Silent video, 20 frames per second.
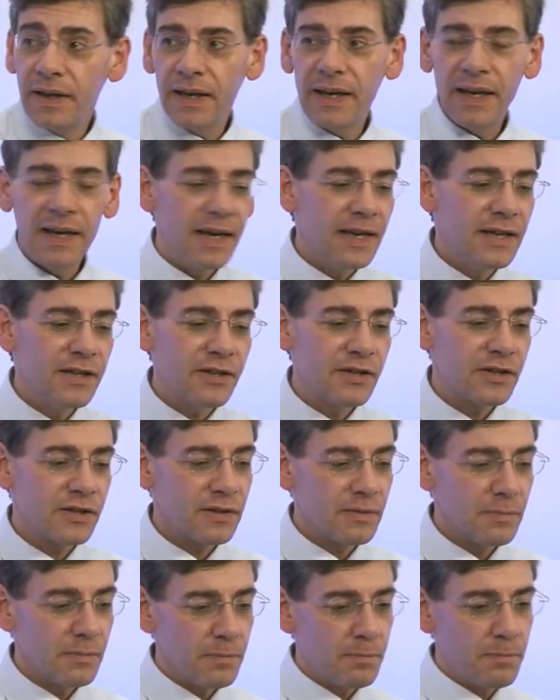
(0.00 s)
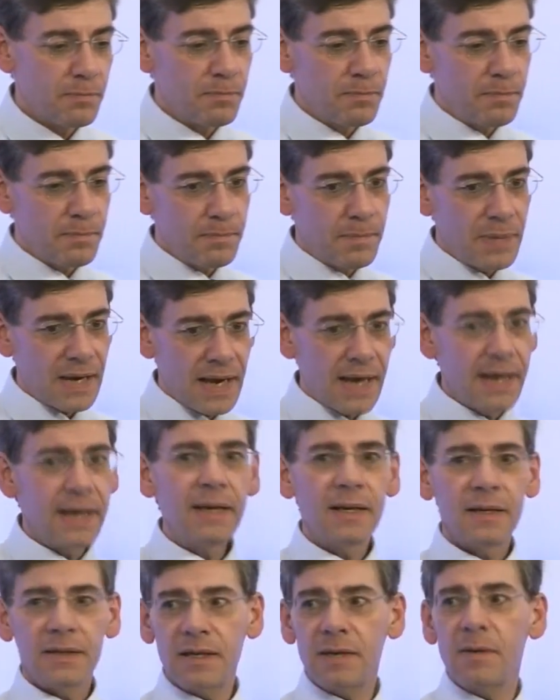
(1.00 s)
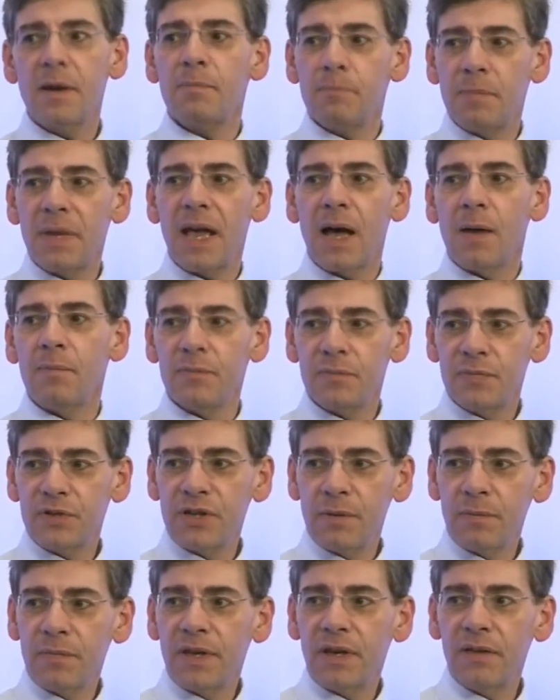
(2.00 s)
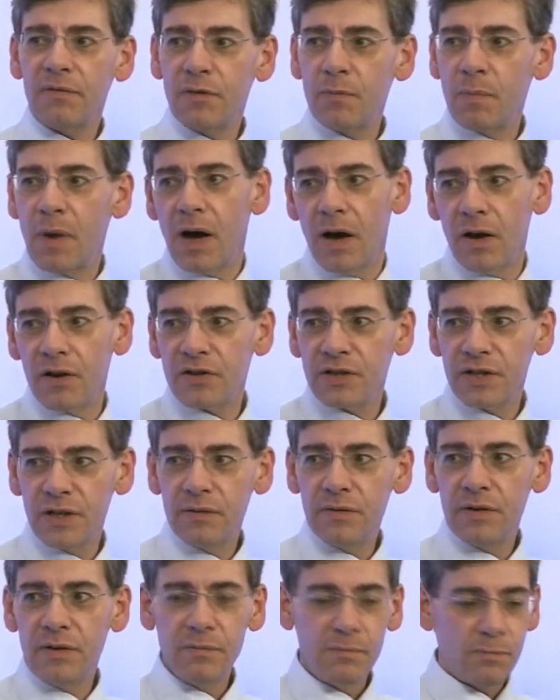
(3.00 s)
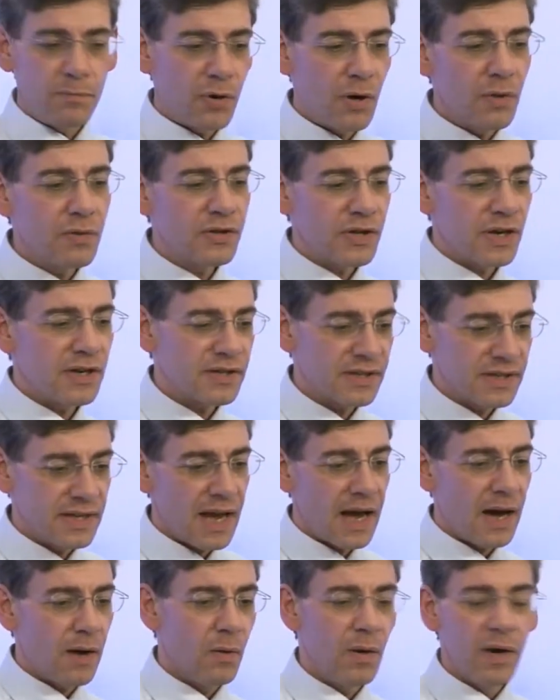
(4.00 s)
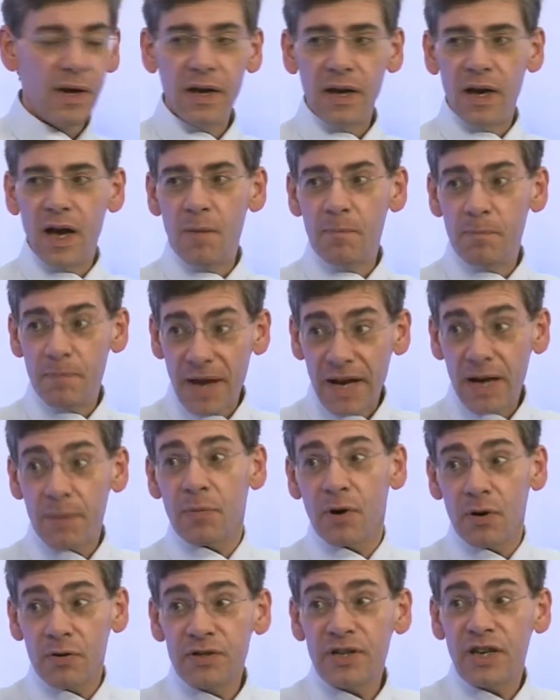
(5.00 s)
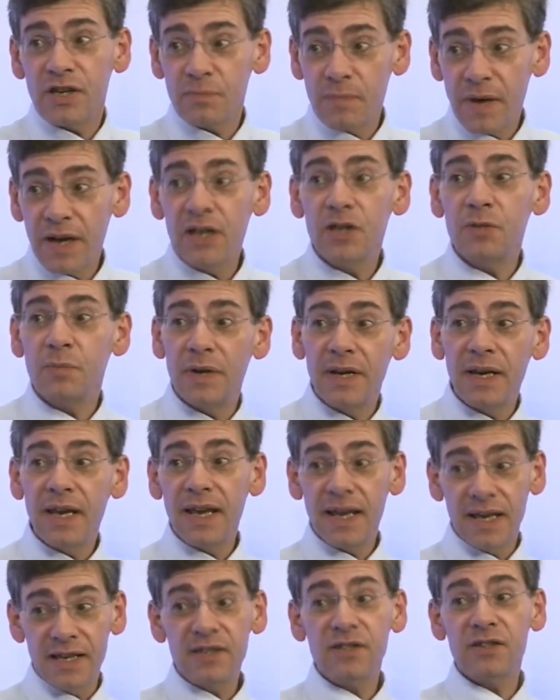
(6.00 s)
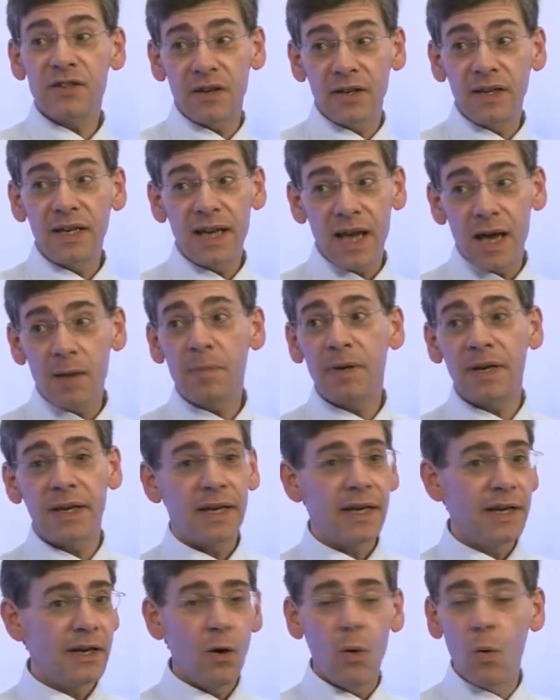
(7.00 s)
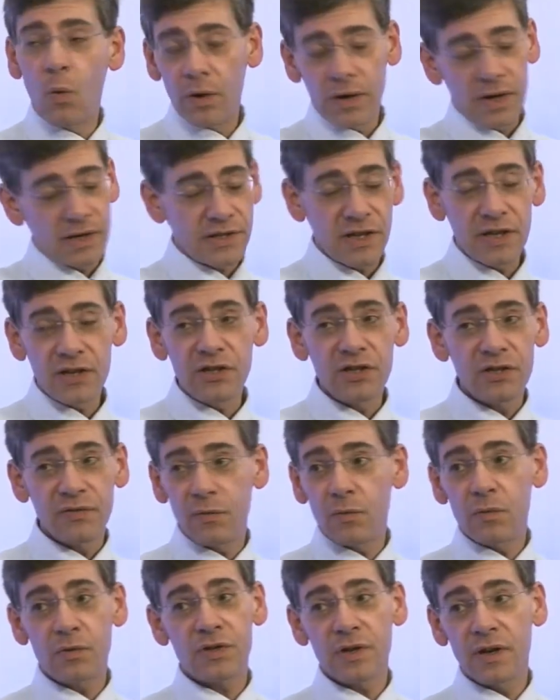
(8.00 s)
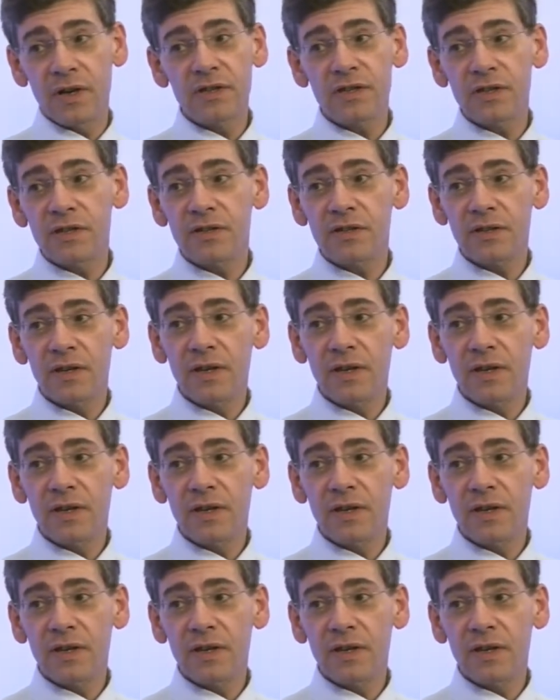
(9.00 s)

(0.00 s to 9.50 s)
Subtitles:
is beginning to become something of the past. Process now and better process management is certainly happening in organisations of all sizes.